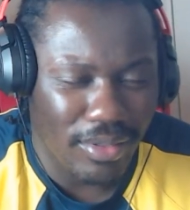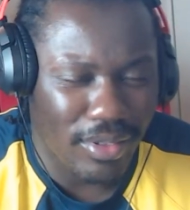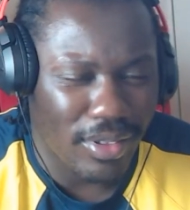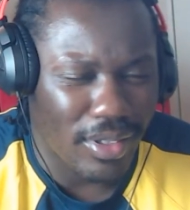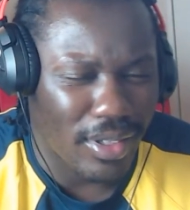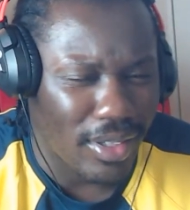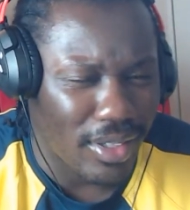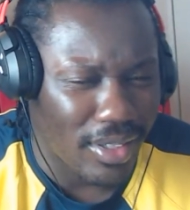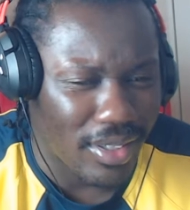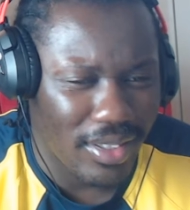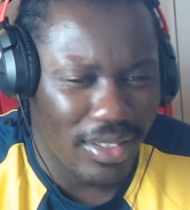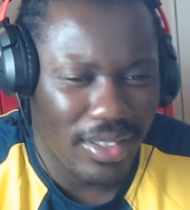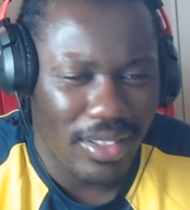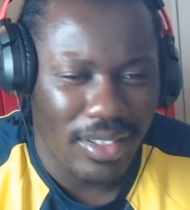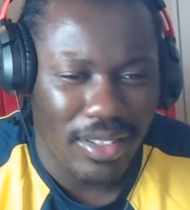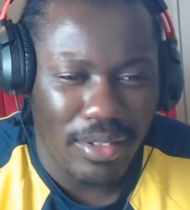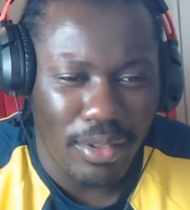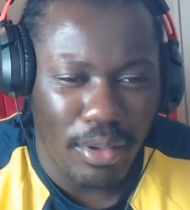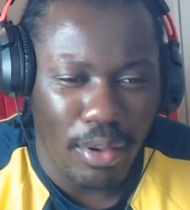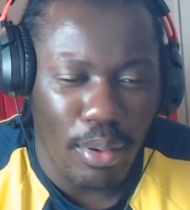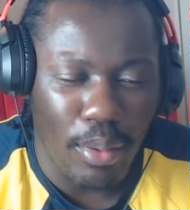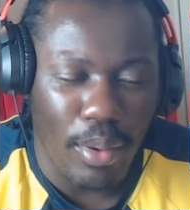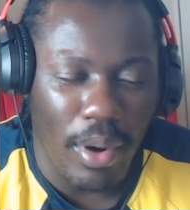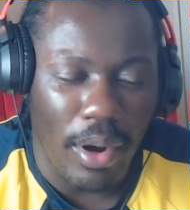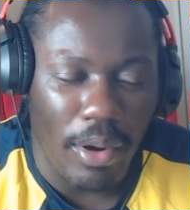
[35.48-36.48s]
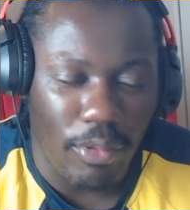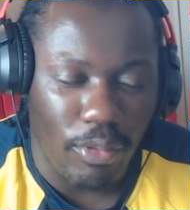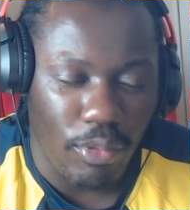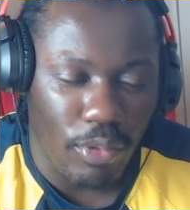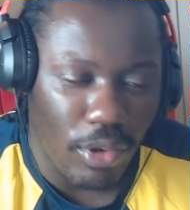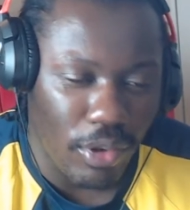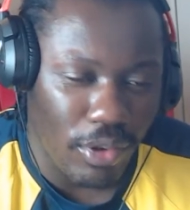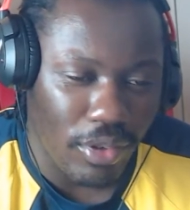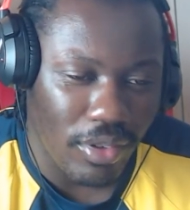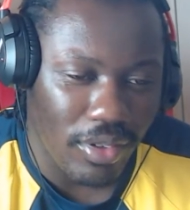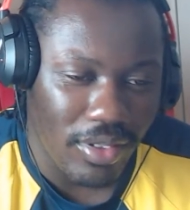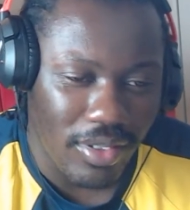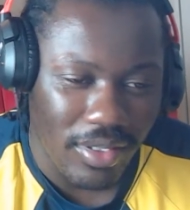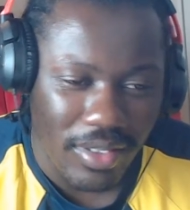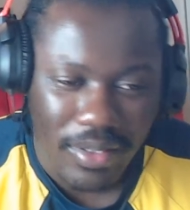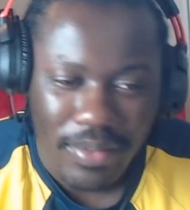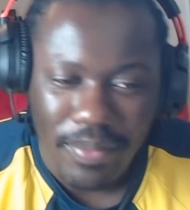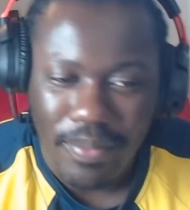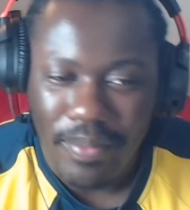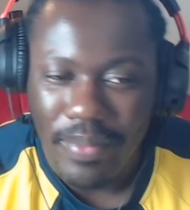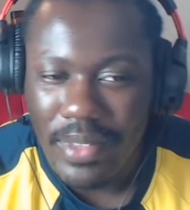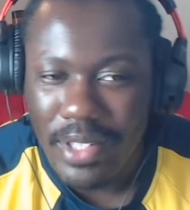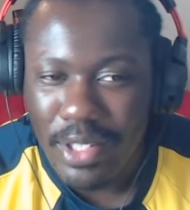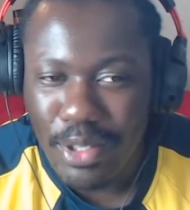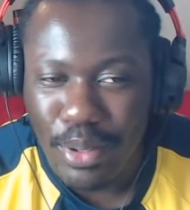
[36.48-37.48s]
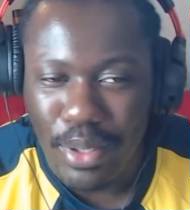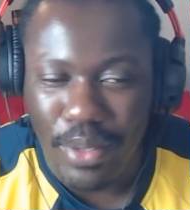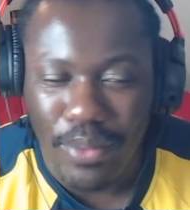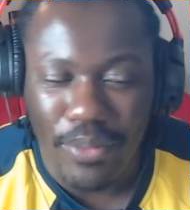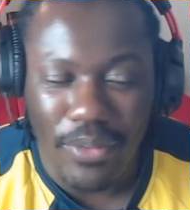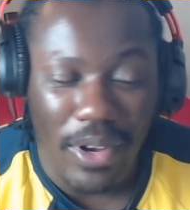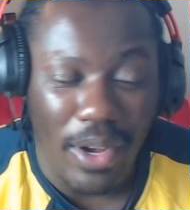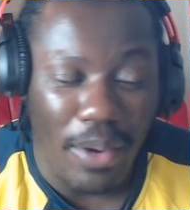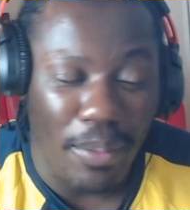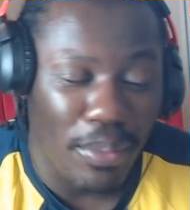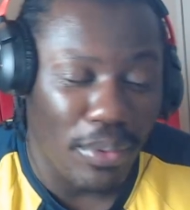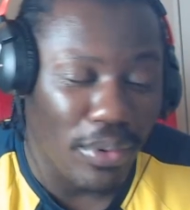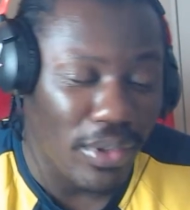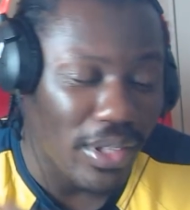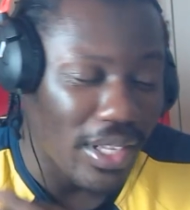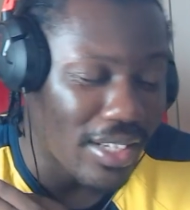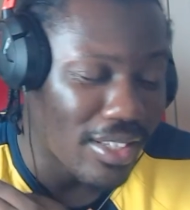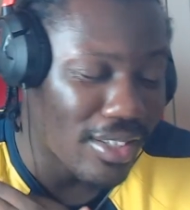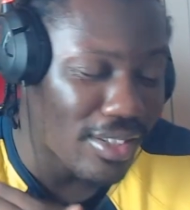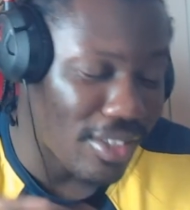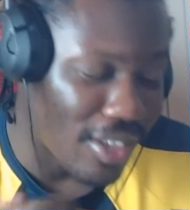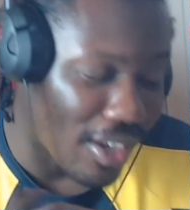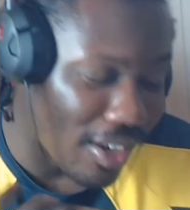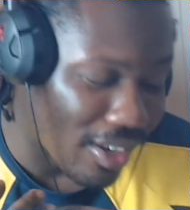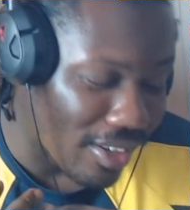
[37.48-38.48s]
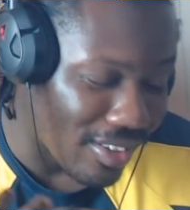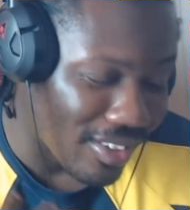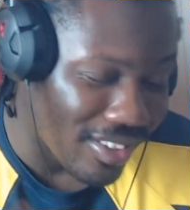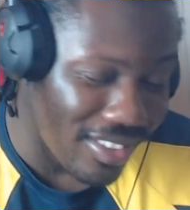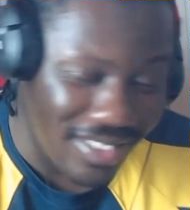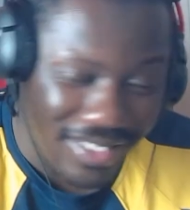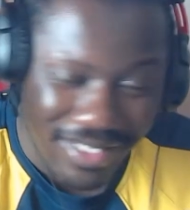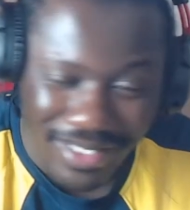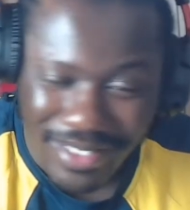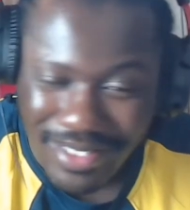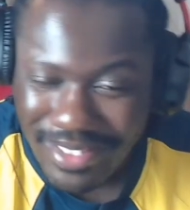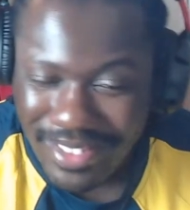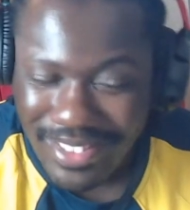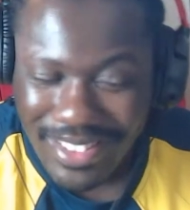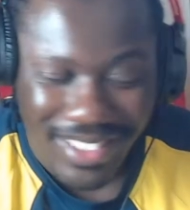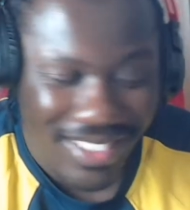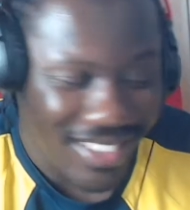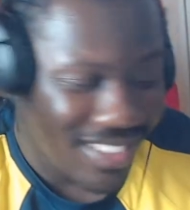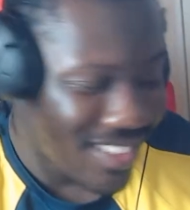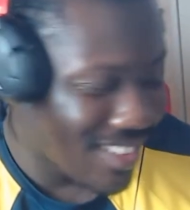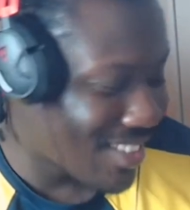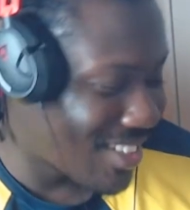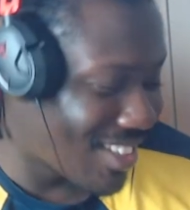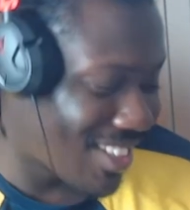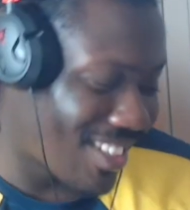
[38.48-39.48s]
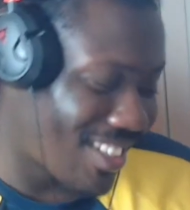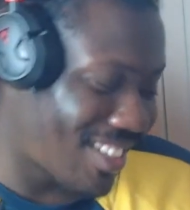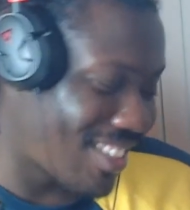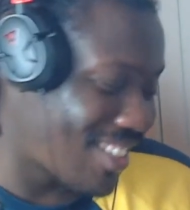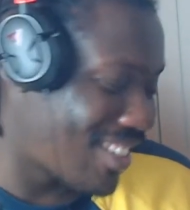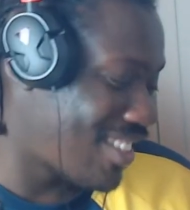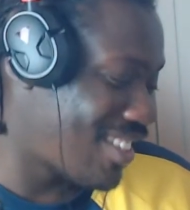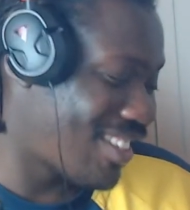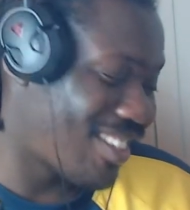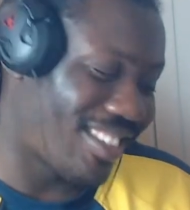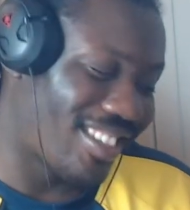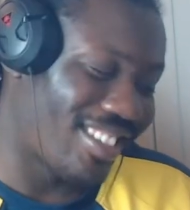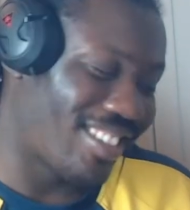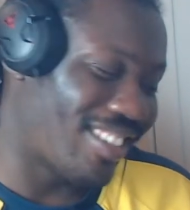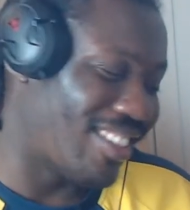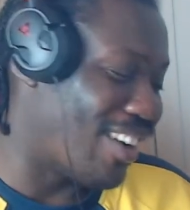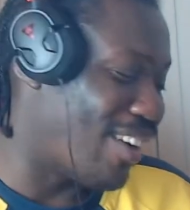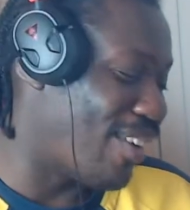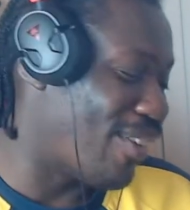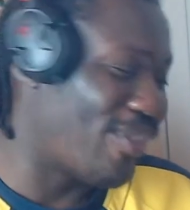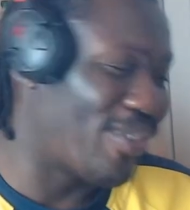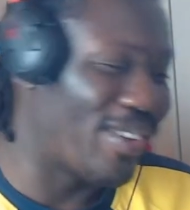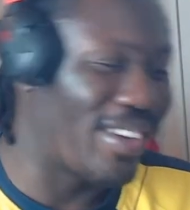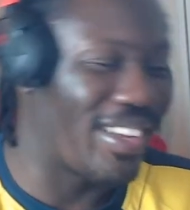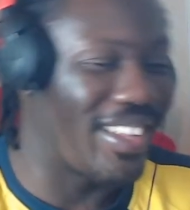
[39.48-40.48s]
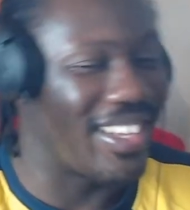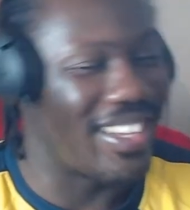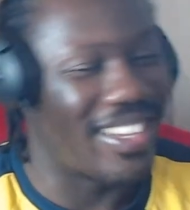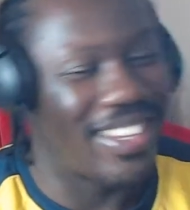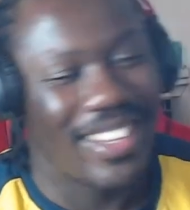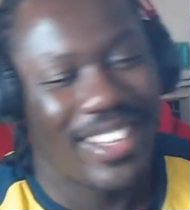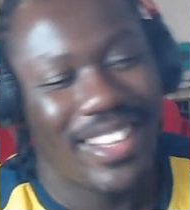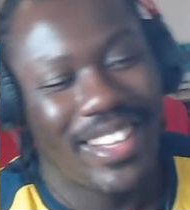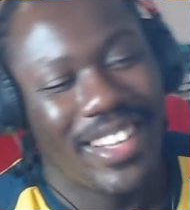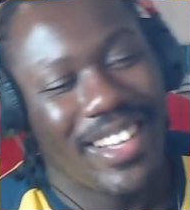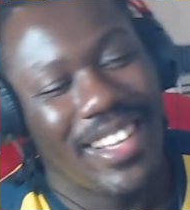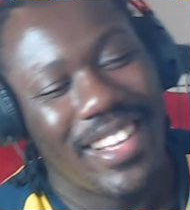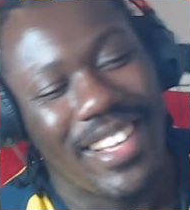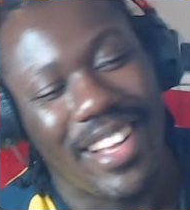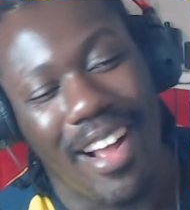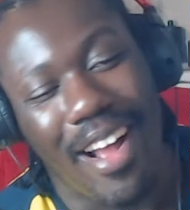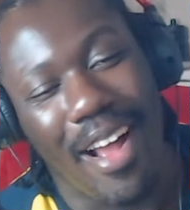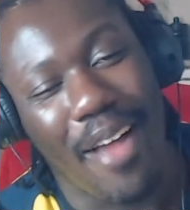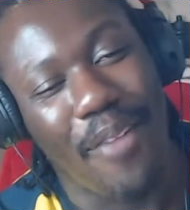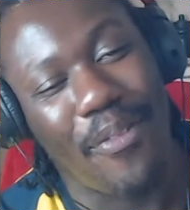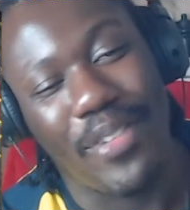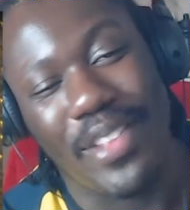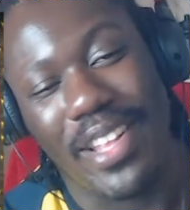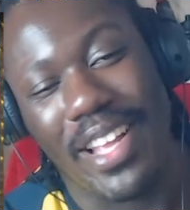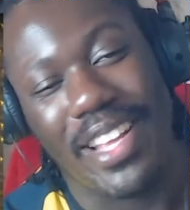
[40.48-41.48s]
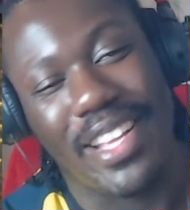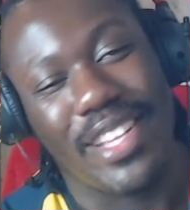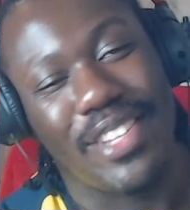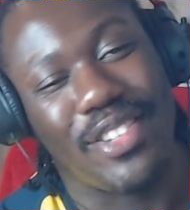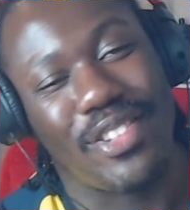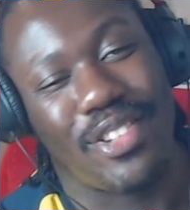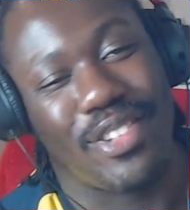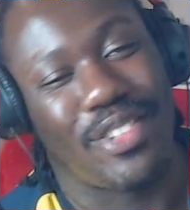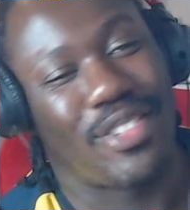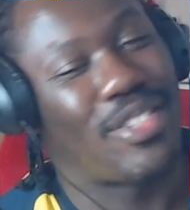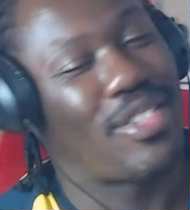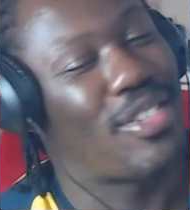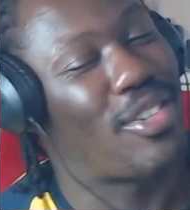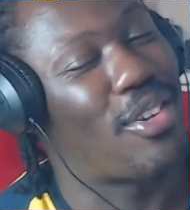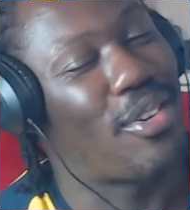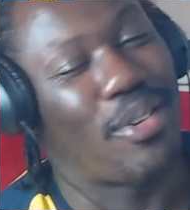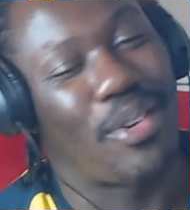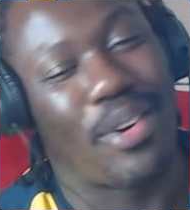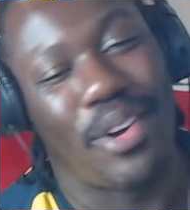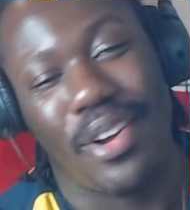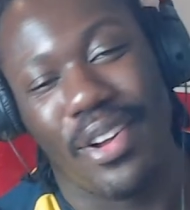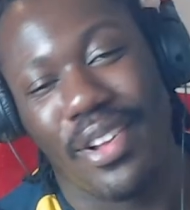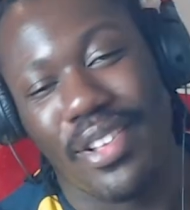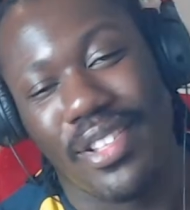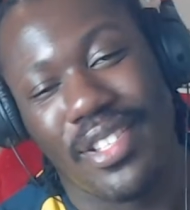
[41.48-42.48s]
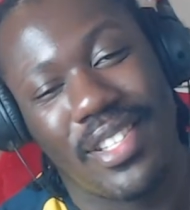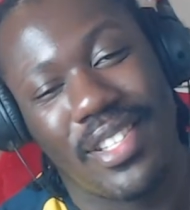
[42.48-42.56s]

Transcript: Yeah. Like, oh, go out wrong. Huh? Used to tweet verbal, that's done. Every time they're no. That'll read it. I feel that itch is so hard,